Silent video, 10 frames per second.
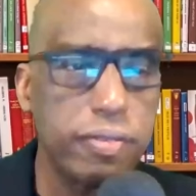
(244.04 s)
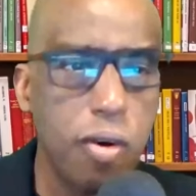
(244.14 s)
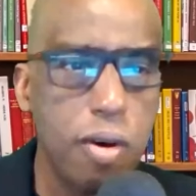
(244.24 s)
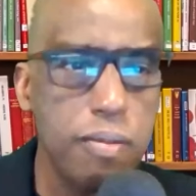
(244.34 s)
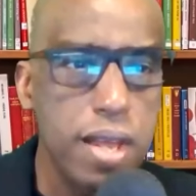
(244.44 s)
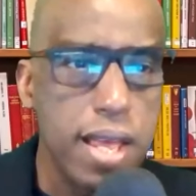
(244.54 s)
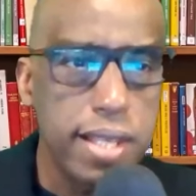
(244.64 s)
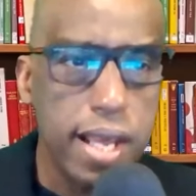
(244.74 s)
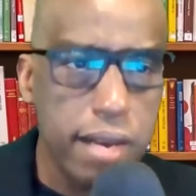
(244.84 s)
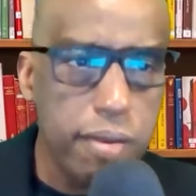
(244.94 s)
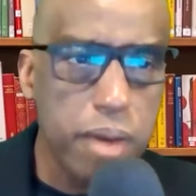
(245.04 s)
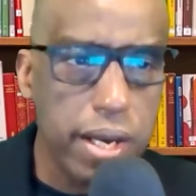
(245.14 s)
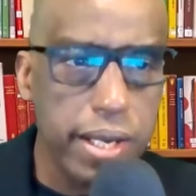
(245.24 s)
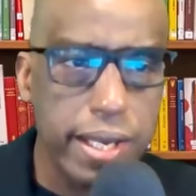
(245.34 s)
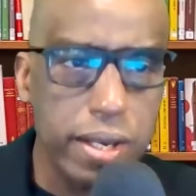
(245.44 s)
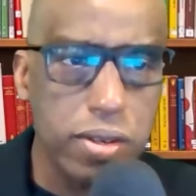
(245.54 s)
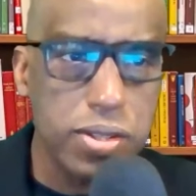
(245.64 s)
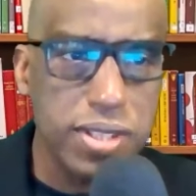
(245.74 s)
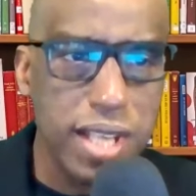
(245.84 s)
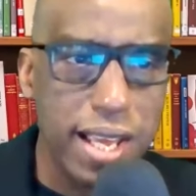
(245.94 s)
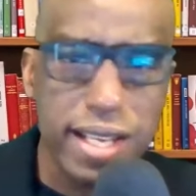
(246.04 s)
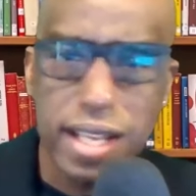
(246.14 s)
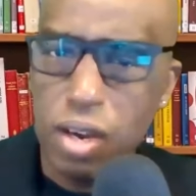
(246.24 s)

form that everybody can understand.